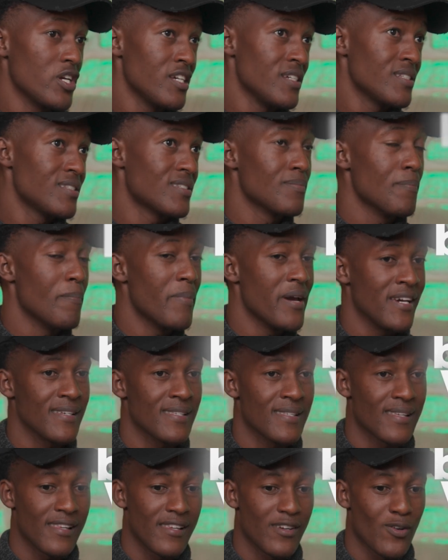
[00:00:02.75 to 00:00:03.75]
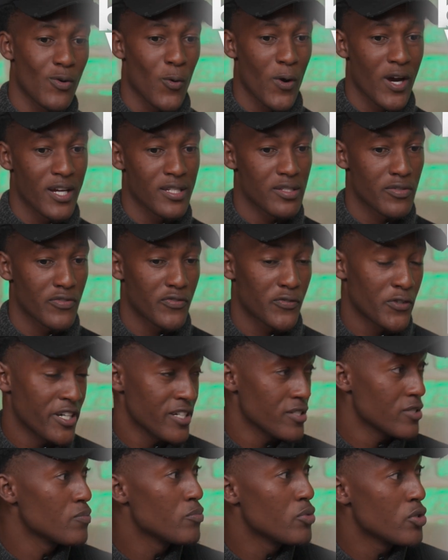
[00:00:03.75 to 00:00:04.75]
It's basically what
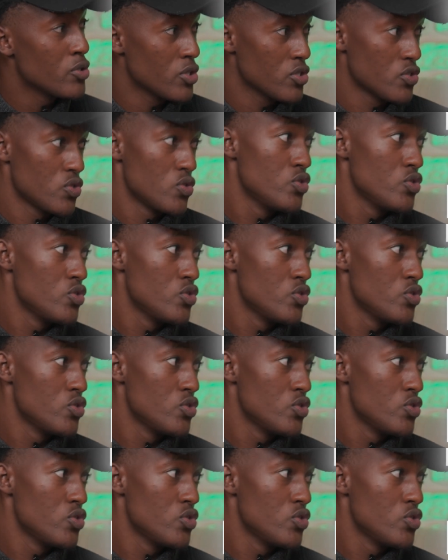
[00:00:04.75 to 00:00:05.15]
Forex bureaus